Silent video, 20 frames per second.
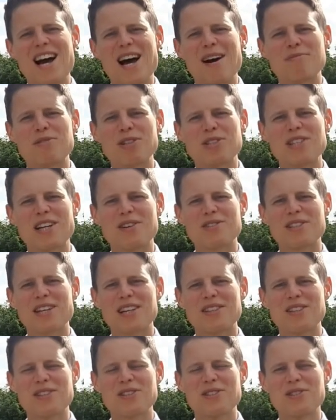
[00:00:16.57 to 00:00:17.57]
I'm just
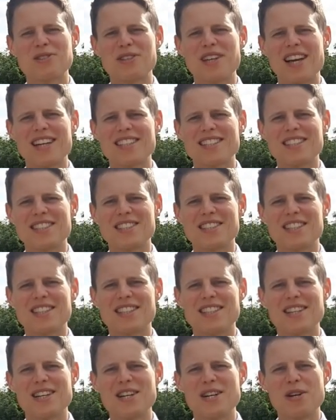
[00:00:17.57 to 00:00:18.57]
outside the school gates.
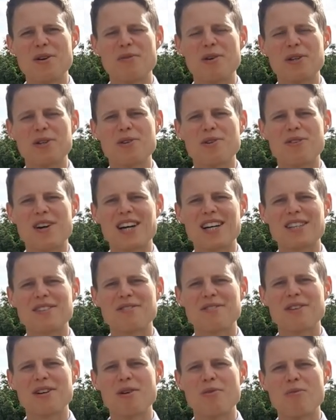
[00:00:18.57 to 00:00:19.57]
When you arrive
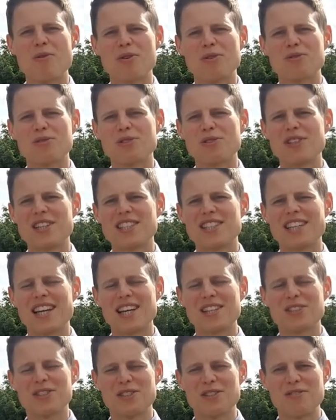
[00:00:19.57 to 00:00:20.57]
and walk through these
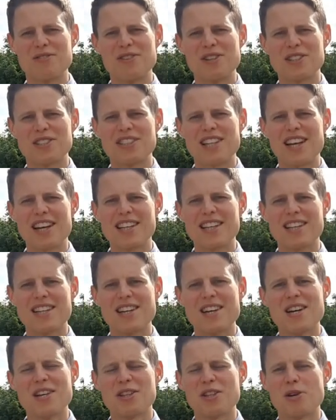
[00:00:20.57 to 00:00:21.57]
gates on your first day,
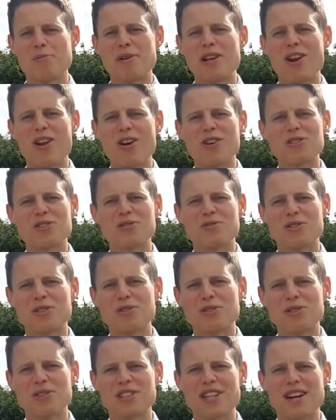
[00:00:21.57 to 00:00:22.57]
there will be lots of
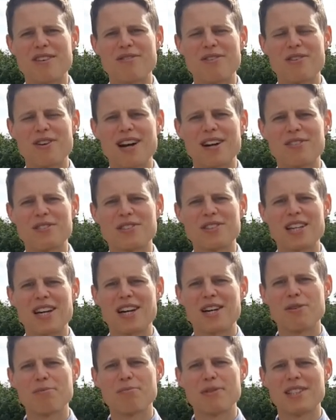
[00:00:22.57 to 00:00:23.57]
school staff around to
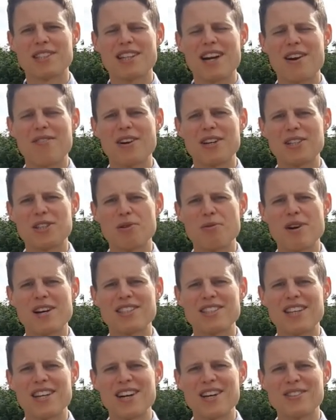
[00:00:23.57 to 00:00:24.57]
help and direct you where
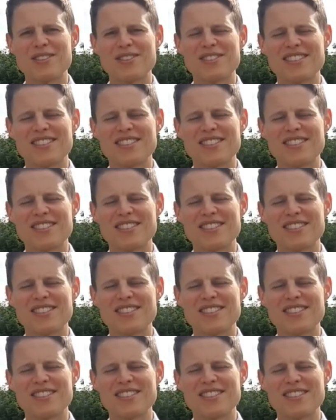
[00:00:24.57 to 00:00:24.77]
to go.